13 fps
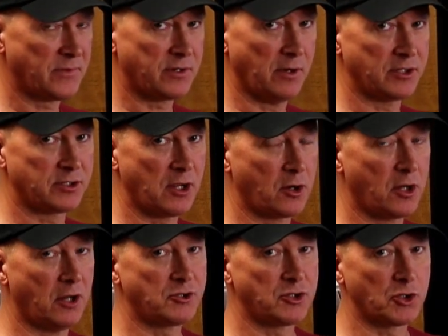So it's
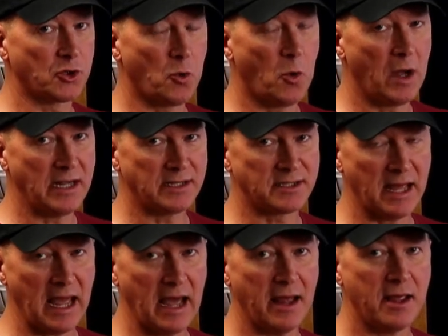close to twice
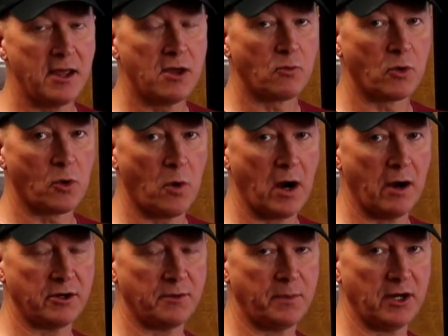that
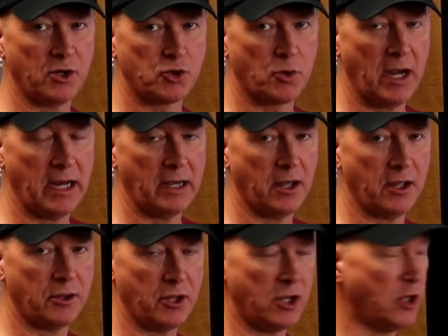required to penetrate the